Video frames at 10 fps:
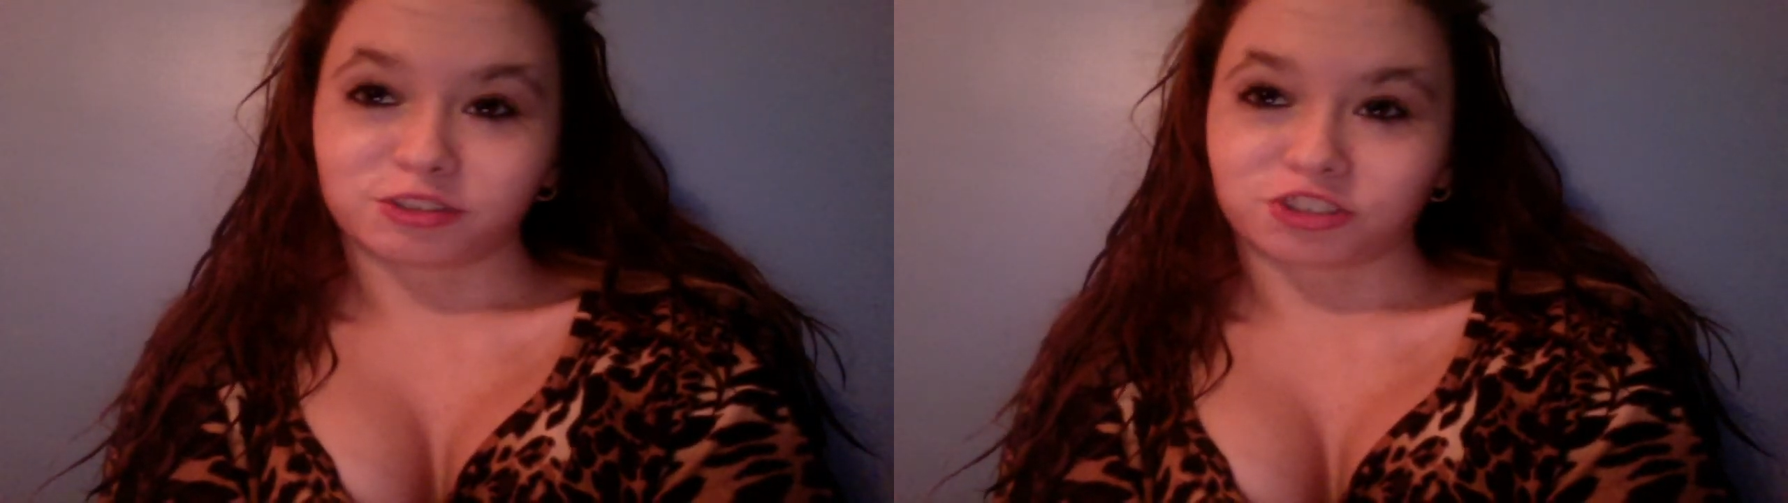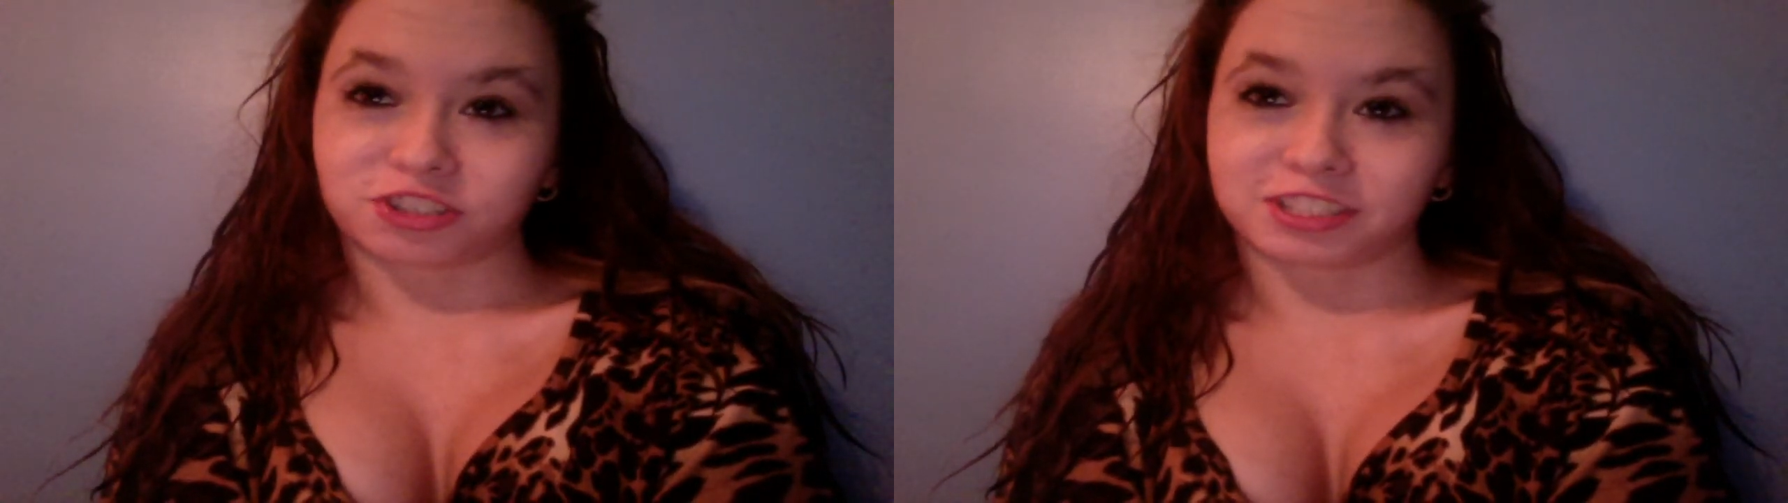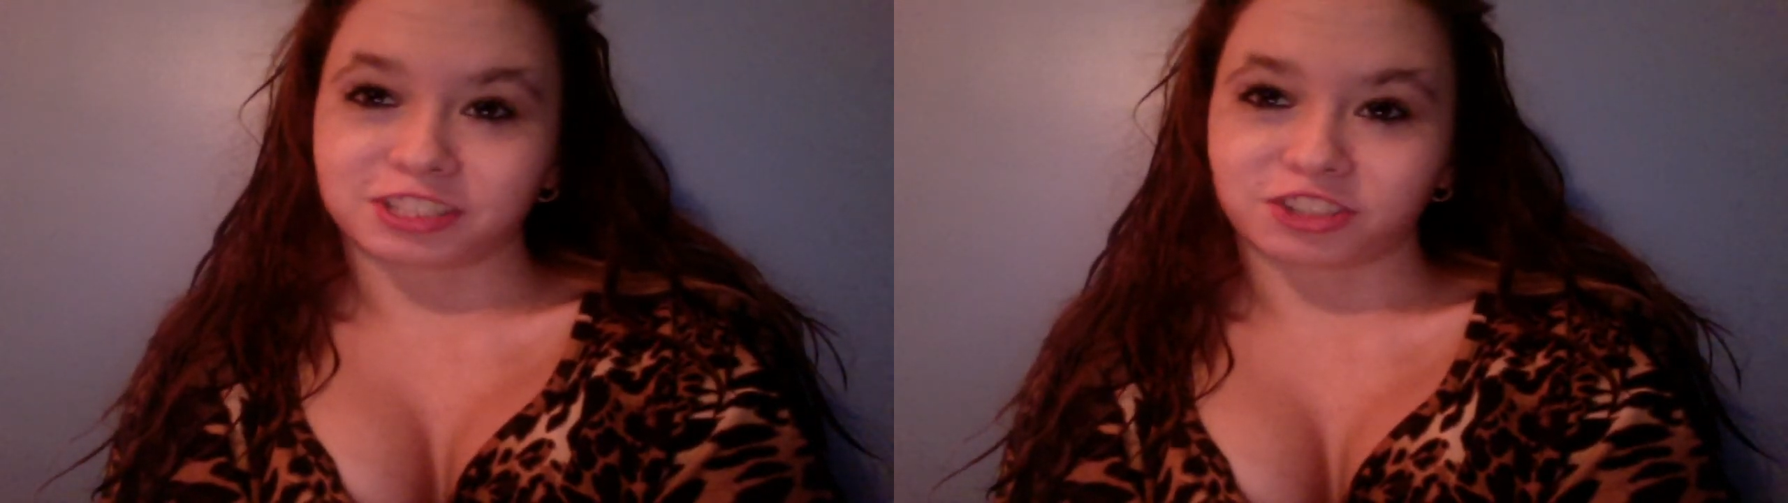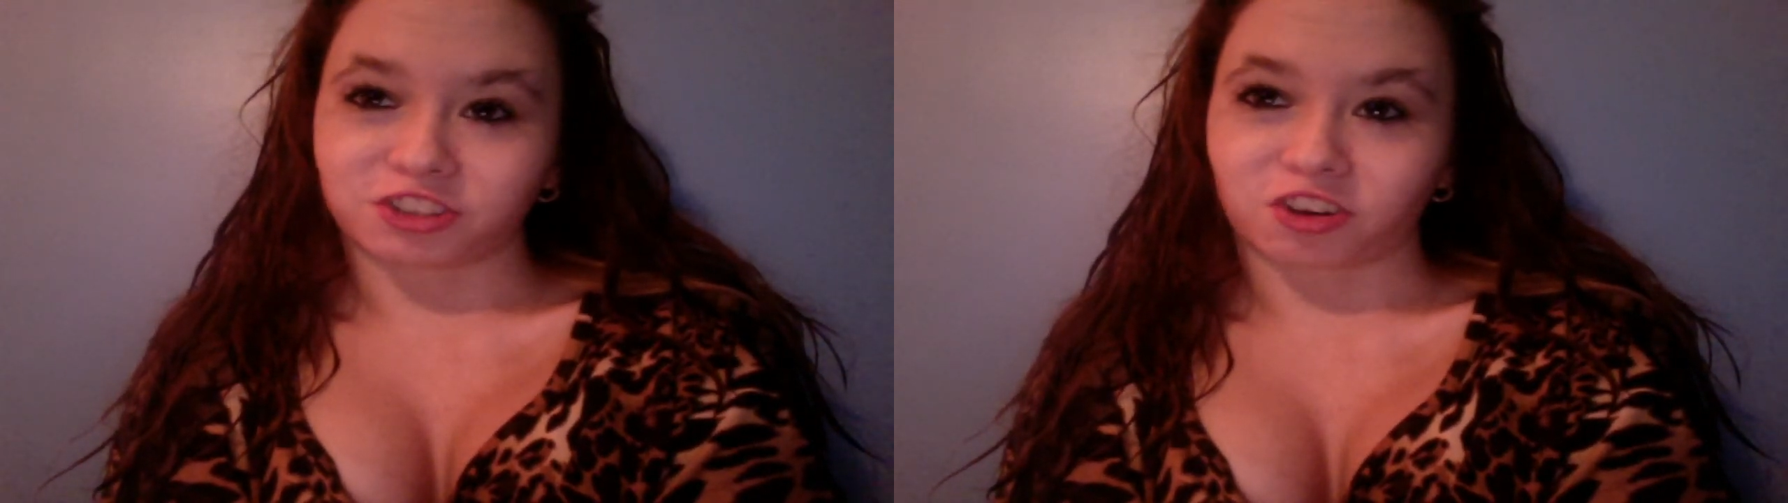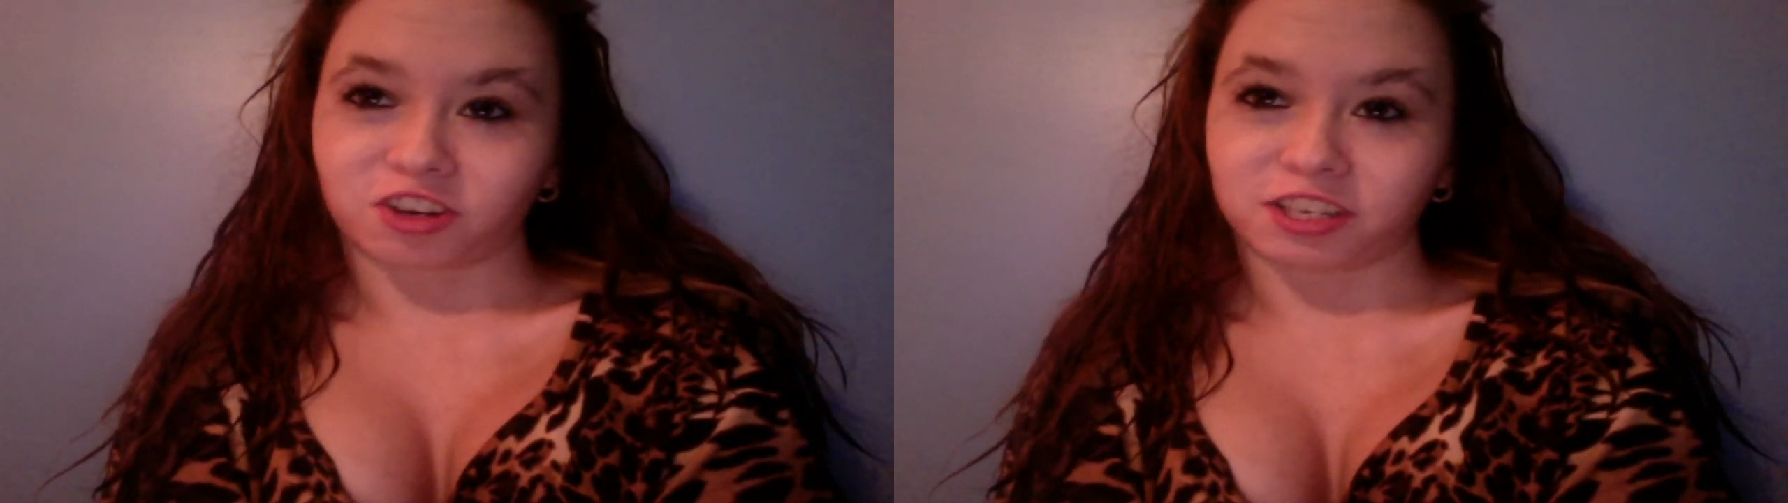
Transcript: should see John.